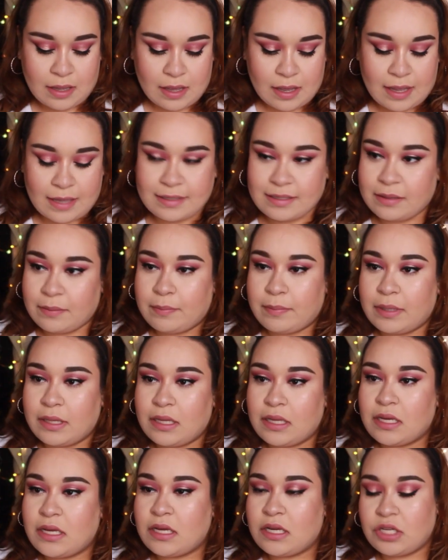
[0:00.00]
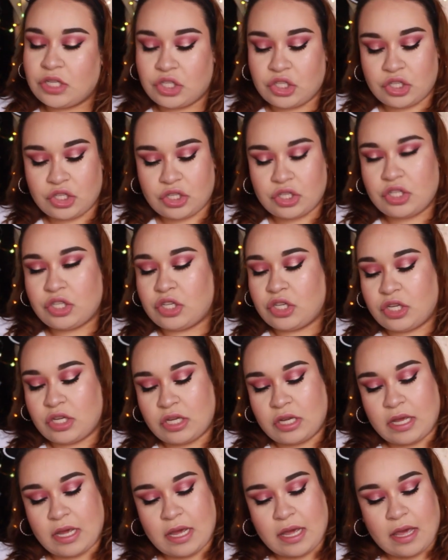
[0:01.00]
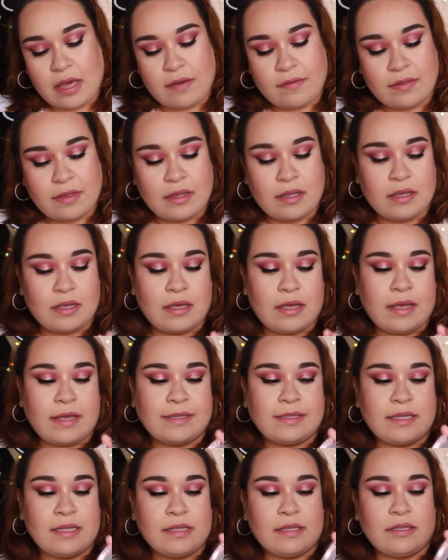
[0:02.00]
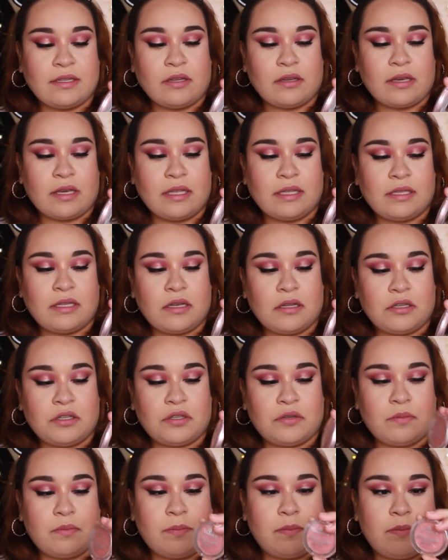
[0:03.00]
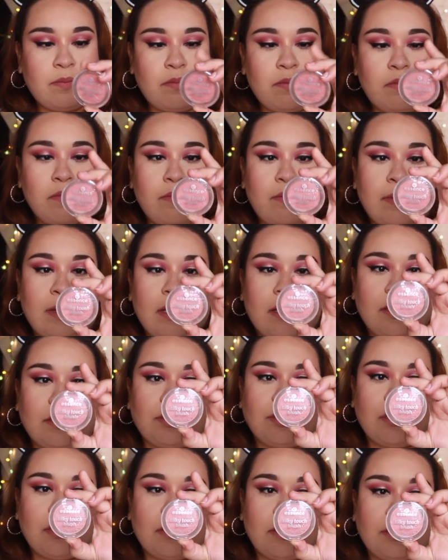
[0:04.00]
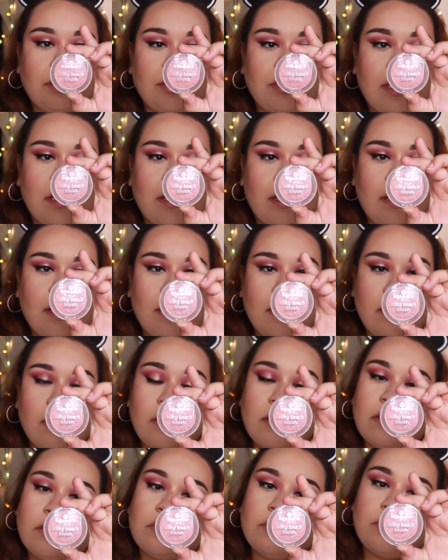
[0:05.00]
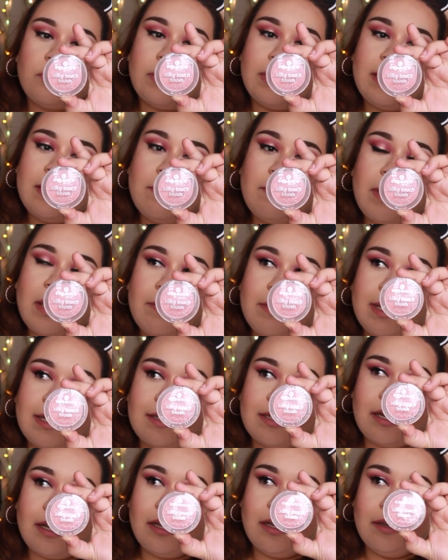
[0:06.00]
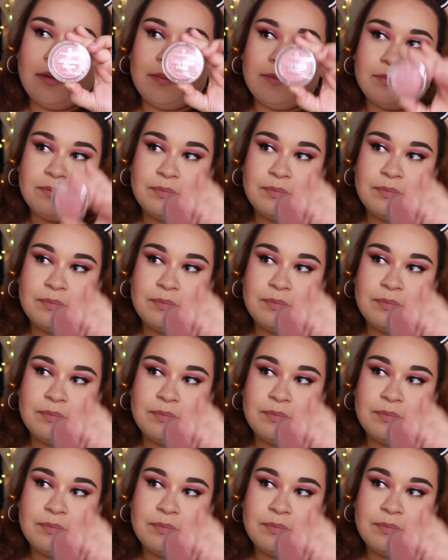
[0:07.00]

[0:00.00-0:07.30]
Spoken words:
As a blush, I have the Essence Silky Touch blush in the shade 20 Babydoll.